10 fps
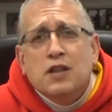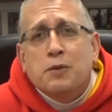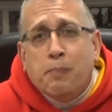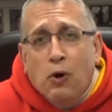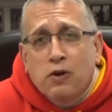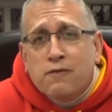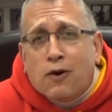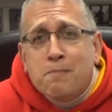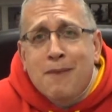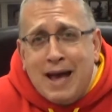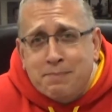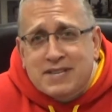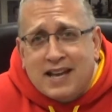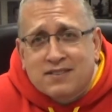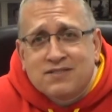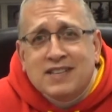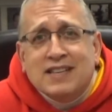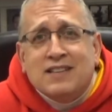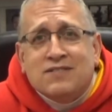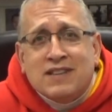The bulk of our map
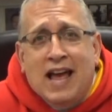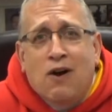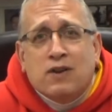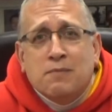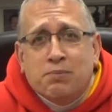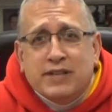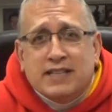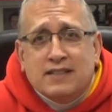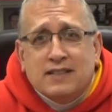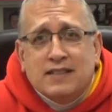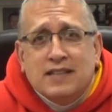testing is now complete.